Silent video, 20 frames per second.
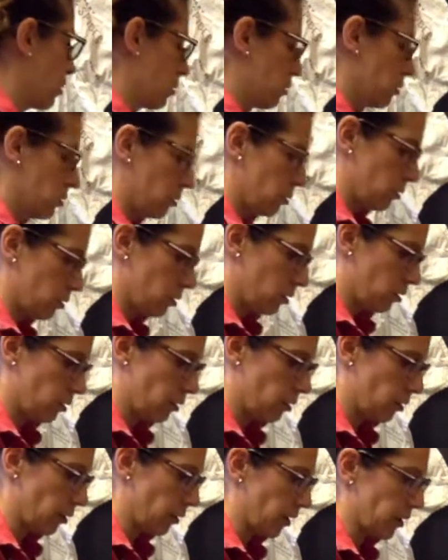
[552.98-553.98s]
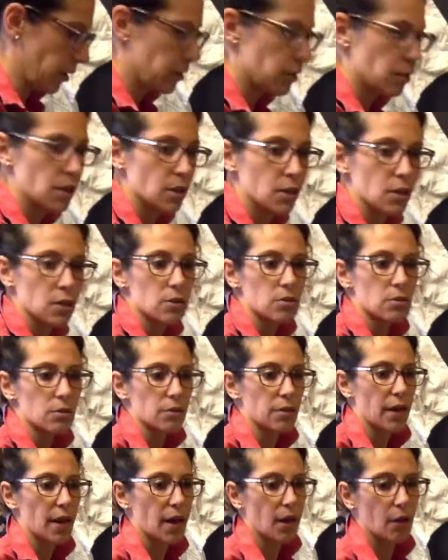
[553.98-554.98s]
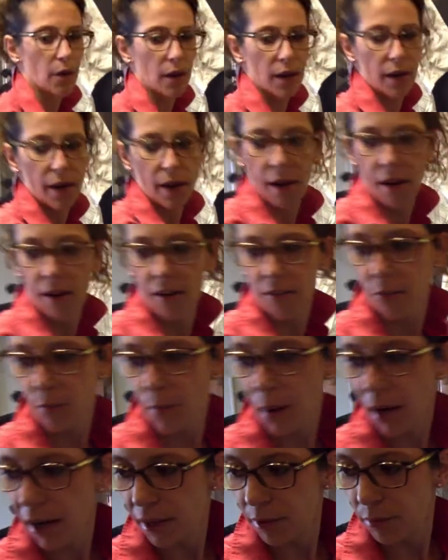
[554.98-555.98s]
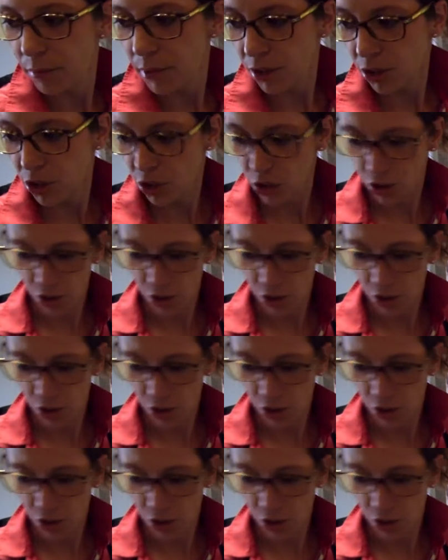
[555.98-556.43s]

Alright, so now I have my mixture